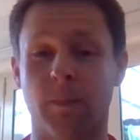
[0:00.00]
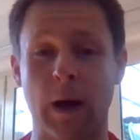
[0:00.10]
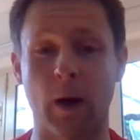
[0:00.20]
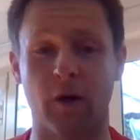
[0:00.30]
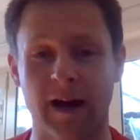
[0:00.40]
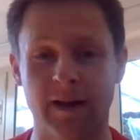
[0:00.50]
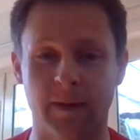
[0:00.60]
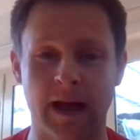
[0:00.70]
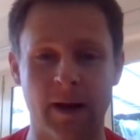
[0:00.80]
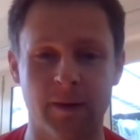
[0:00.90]
The Power of
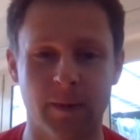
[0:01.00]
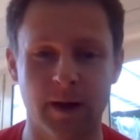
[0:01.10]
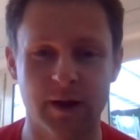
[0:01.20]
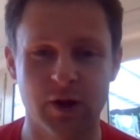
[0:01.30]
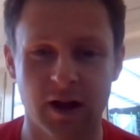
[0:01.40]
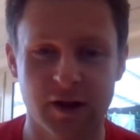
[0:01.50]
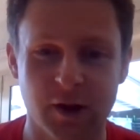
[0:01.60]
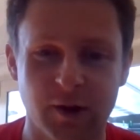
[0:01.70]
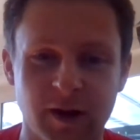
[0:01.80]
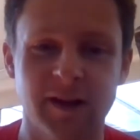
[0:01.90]
Habit by Charles
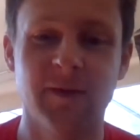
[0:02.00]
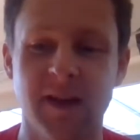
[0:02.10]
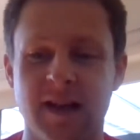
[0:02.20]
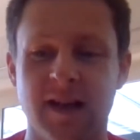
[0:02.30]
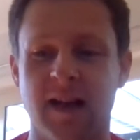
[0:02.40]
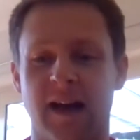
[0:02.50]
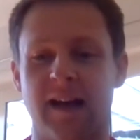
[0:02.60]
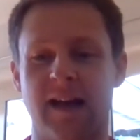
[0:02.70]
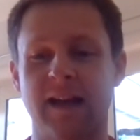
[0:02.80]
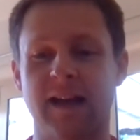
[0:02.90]
Duhigg,
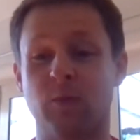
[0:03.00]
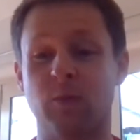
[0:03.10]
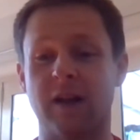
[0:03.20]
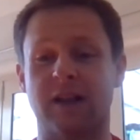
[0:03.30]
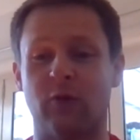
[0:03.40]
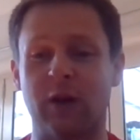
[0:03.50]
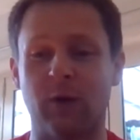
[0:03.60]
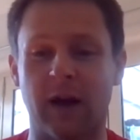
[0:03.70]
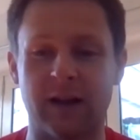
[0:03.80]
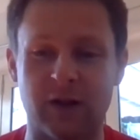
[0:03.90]
And he breaks it down really well.